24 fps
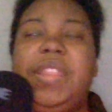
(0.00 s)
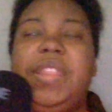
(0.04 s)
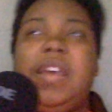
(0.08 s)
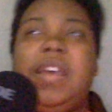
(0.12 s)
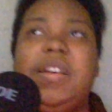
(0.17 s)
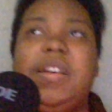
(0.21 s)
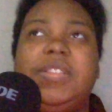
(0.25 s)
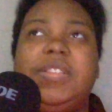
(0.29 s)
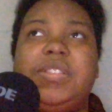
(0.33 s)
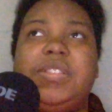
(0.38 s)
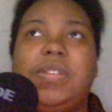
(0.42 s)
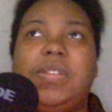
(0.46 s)

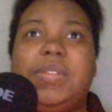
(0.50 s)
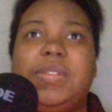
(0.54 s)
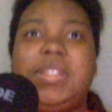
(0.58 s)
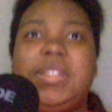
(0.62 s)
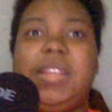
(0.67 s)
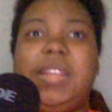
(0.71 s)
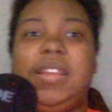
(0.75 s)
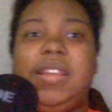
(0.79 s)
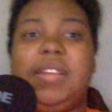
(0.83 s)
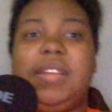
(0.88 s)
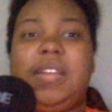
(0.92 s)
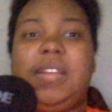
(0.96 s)

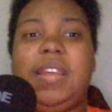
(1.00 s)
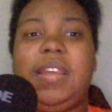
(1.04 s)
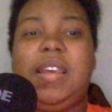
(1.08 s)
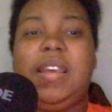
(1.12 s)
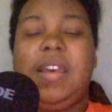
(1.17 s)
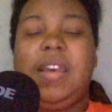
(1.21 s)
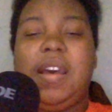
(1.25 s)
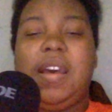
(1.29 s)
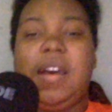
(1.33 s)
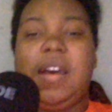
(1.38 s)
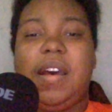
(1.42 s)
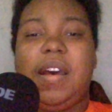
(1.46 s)
assaulting,
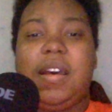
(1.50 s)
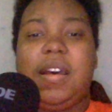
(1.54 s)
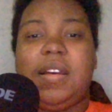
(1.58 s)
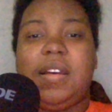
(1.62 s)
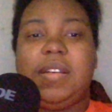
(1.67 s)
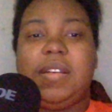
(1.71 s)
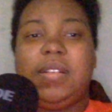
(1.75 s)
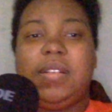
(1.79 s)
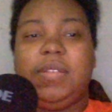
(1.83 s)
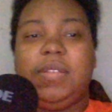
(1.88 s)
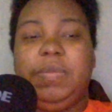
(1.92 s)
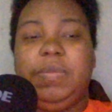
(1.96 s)

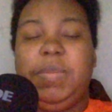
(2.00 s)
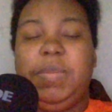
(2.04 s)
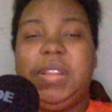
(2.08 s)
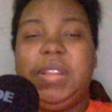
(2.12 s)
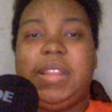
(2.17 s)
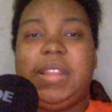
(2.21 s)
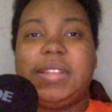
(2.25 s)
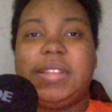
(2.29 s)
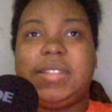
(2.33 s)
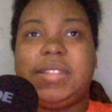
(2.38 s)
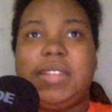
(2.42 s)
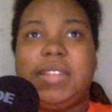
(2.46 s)
of
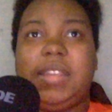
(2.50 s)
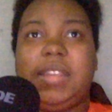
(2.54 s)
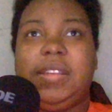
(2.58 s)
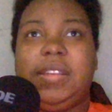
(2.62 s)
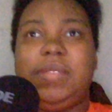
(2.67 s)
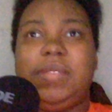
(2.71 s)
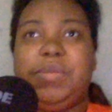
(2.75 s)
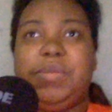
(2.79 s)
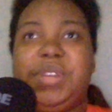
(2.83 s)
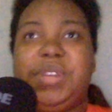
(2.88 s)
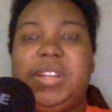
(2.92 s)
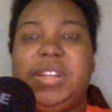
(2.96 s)

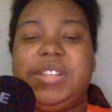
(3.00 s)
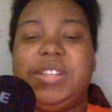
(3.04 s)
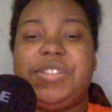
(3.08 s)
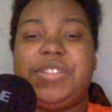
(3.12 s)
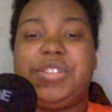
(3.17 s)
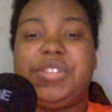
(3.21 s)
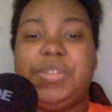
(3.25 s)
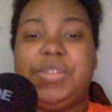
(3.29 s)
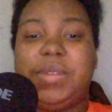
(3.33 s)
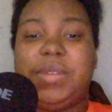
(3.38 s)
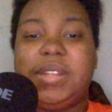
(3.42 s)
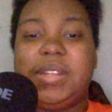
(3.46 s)
molesting one of his
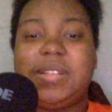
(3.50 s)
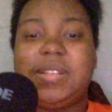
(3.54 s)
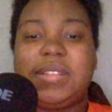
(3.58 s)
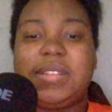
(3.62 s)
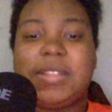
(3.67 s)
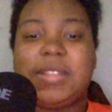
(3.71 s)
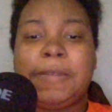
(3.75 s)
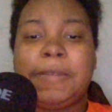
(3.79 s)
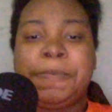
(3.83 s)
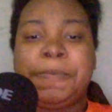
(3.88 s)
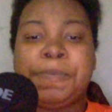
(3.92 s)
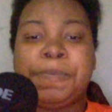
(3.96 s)

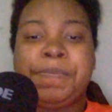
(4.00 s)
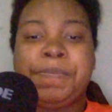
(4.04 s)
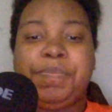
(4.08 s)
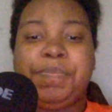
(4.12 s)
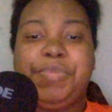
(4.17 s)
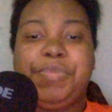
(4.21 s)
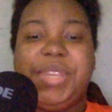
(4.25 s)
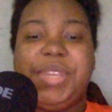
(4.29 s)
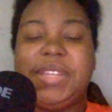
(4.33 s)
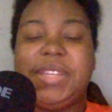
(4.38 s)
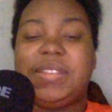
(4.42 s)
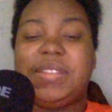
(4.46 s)
students
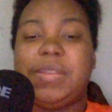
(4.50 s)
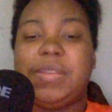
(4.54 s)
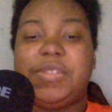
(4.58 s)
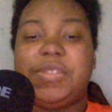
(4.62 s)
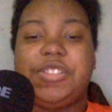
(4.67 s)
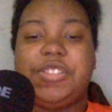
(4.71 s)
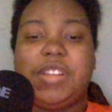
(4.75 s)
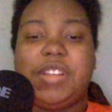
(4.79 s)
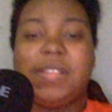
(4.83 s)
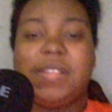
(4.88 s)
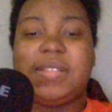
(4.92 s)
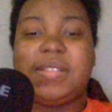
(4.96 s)
because they were
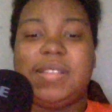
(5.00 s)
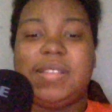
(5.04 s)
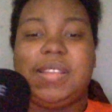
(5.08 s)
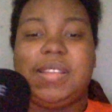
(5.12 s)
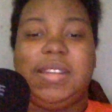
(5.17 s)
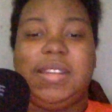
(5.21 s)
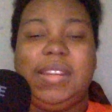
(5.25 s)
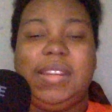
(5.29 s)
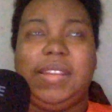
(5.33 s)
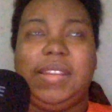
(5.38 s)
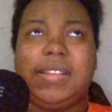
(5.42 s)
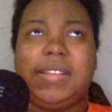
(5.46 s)
jealous that they
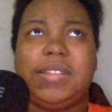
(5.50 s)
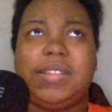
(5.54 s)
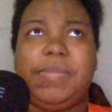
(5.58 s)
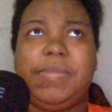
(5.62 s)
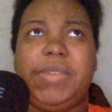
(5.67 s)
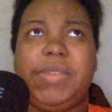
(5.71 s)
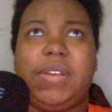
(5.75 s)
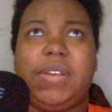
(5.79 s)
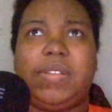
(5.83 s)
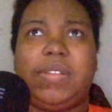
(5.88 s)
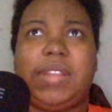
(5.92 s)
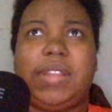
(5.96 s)
didn't get to
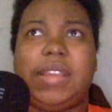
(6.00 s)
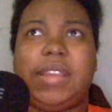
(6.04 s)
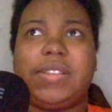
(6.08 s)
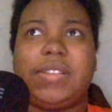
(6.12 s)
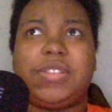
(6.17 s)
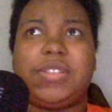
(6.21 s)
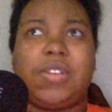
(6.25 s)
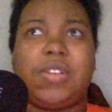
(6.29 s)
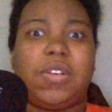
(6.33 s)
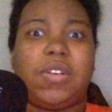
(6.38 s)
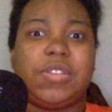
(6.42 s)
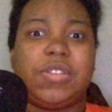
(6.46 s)
be on like
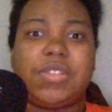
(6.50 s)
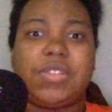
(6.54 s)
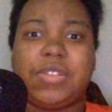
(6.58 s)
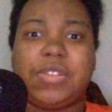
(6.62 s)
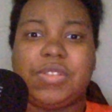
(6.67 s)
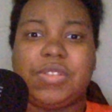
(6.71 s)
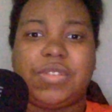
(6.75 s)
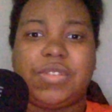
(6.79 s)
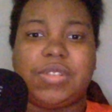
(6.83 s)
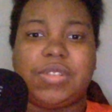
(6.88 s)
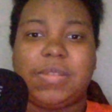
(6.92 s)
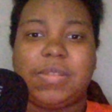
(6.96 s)
Star
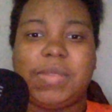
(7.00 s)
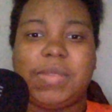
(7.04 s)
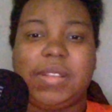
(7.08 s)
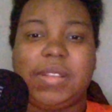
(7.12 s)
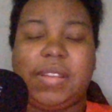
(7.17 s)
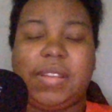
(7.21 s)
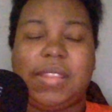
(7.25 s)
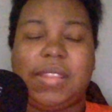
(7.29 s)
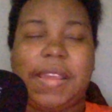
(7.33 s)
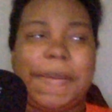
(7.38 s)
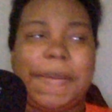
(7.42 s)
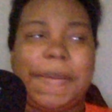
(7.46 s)
Search or something
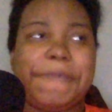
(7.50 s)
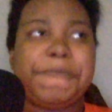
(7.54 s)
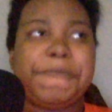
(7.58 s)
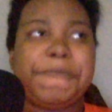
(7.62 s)
like that.